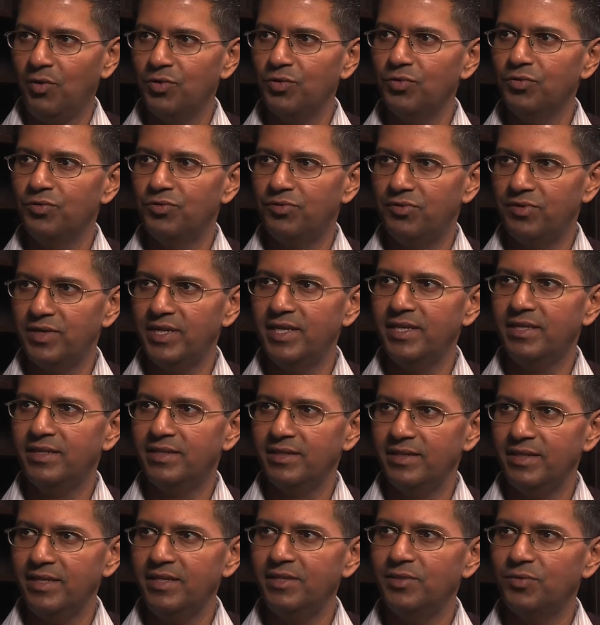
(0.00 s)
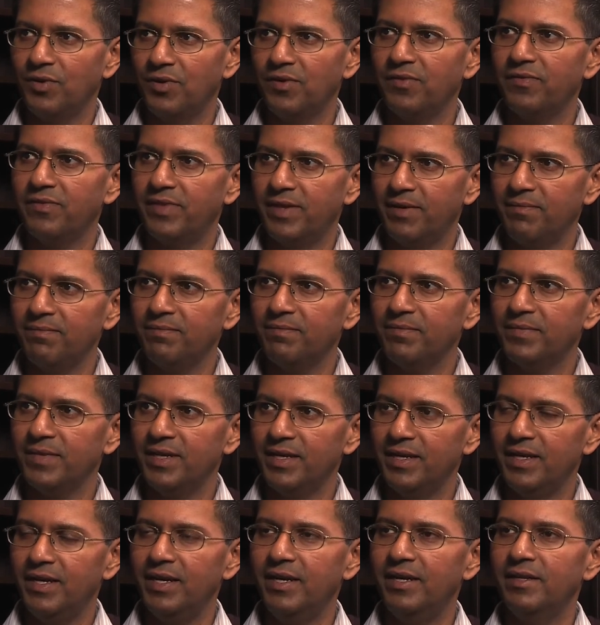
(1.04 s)
you treat each one of them.
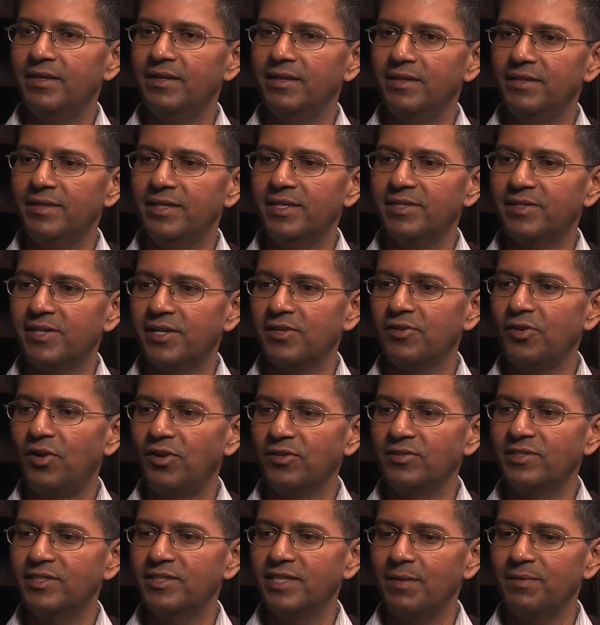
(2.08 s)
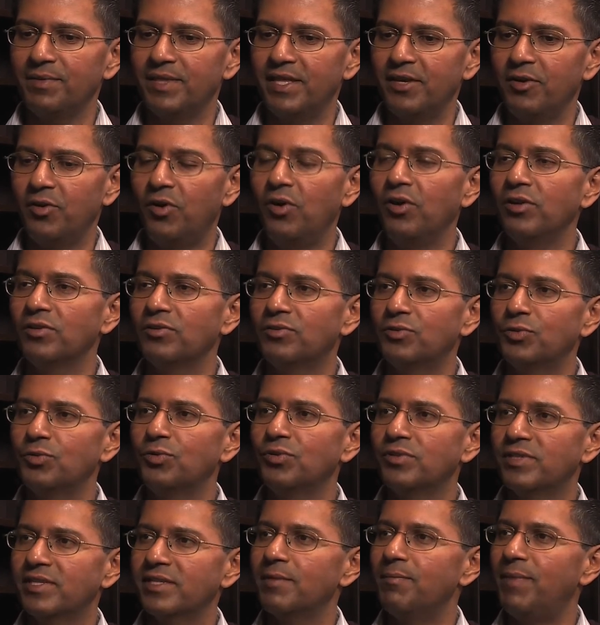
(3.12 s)
Uh, these technologies, I mean, they're all
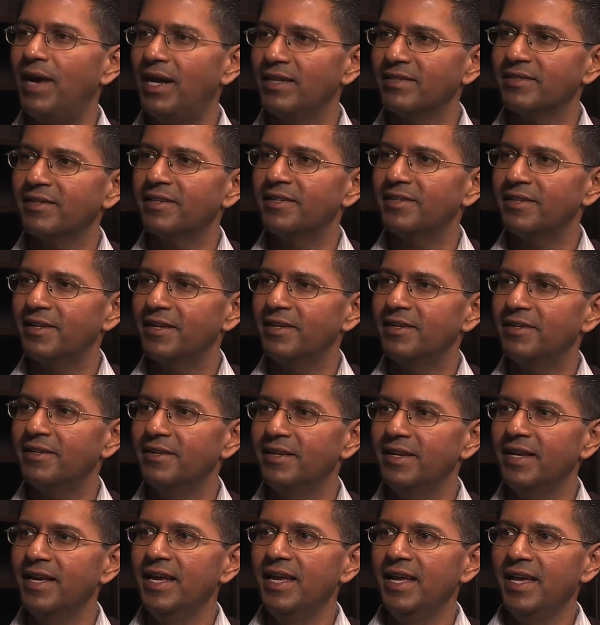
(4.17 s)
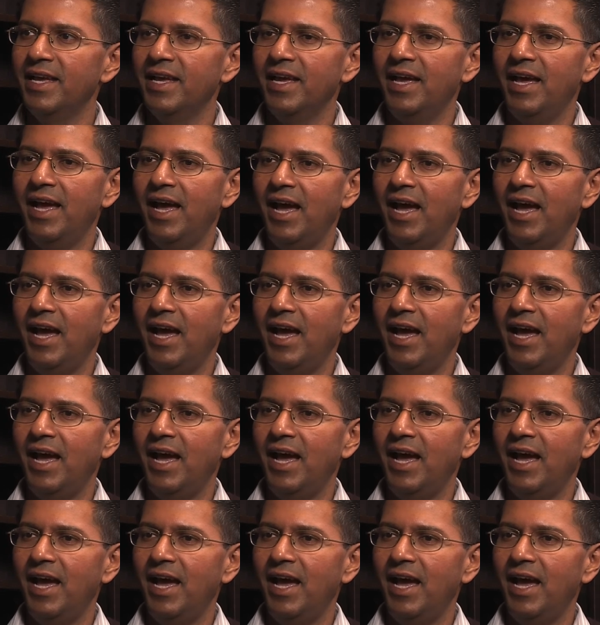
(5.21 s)
tools in the basket, and mm.